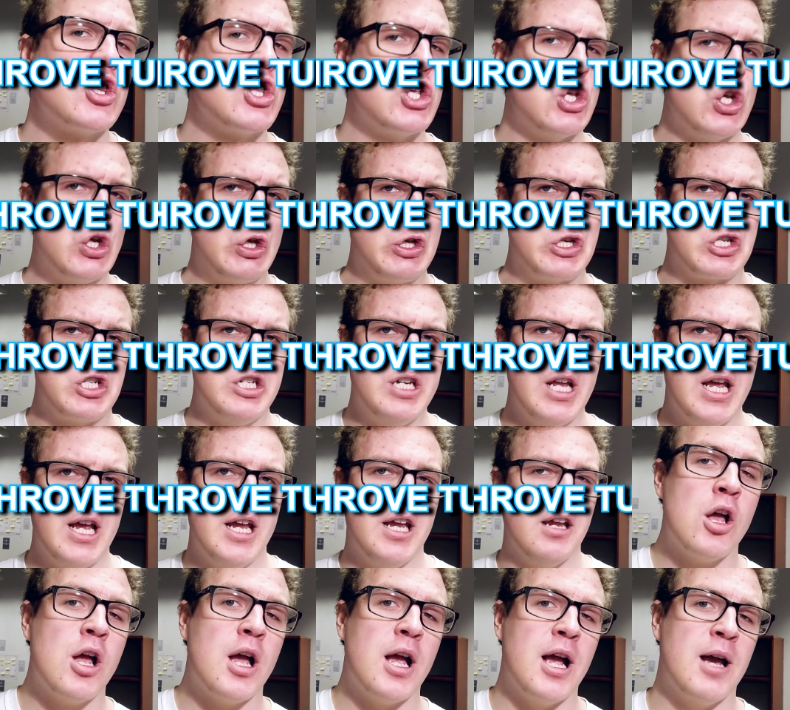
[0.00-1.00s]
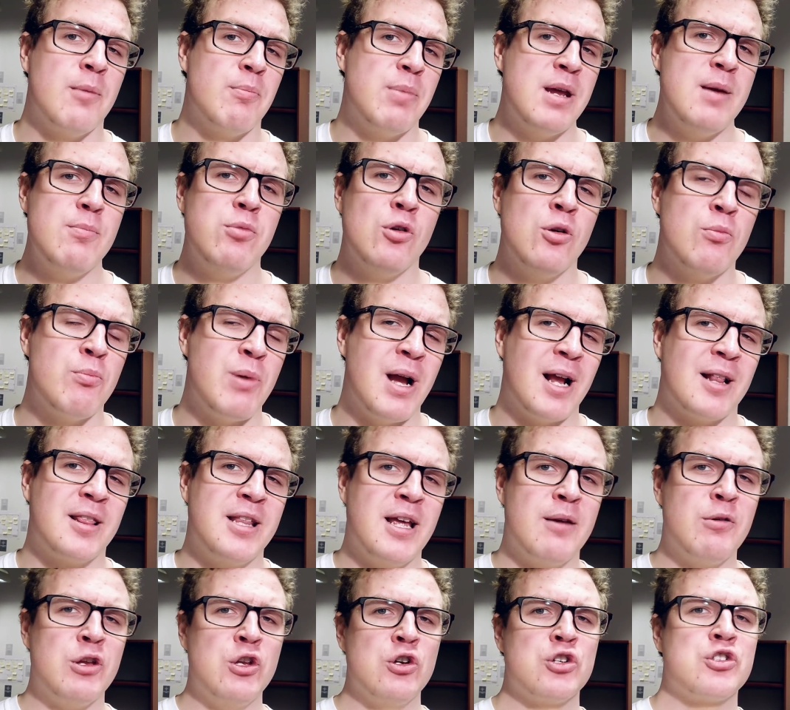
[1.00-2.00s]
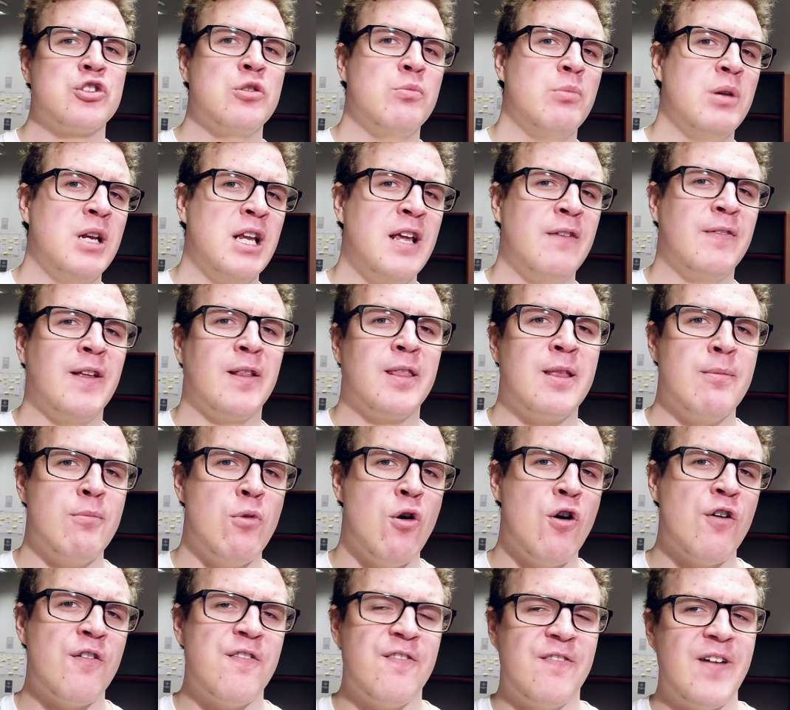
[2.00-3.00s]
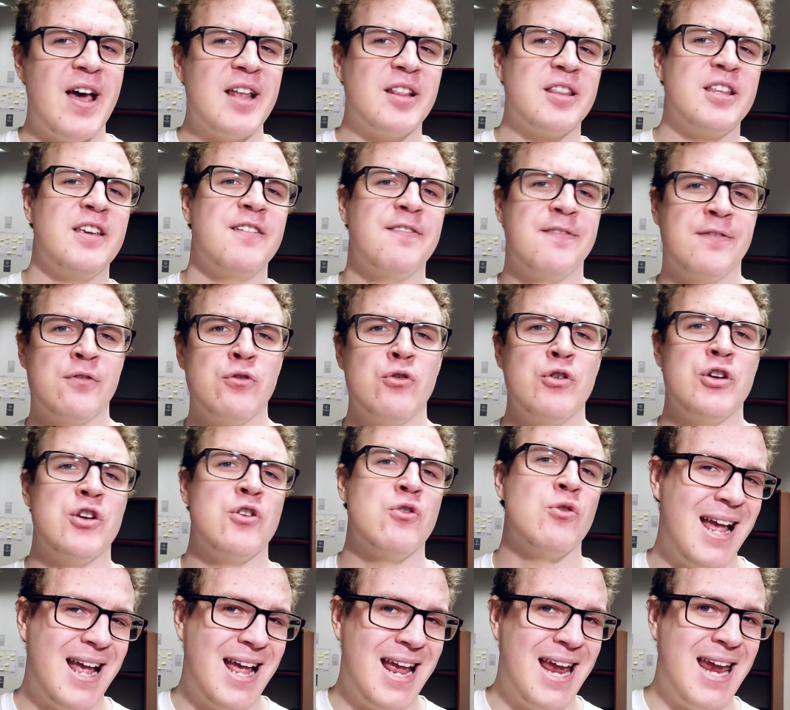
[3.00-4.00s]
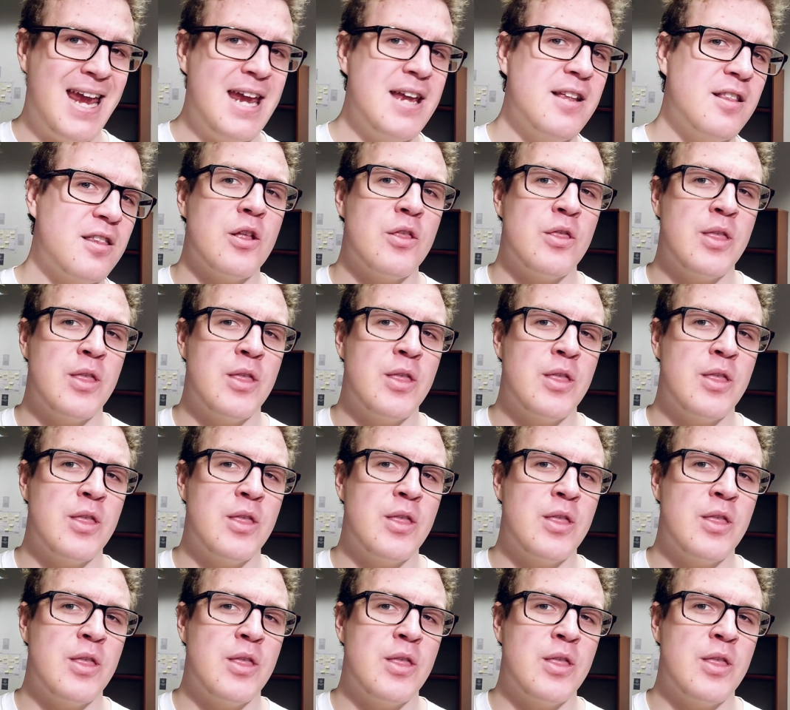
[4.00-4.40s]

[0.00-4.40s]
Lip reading: Tuesday. And people back then used to believe that the more fatty food you ate,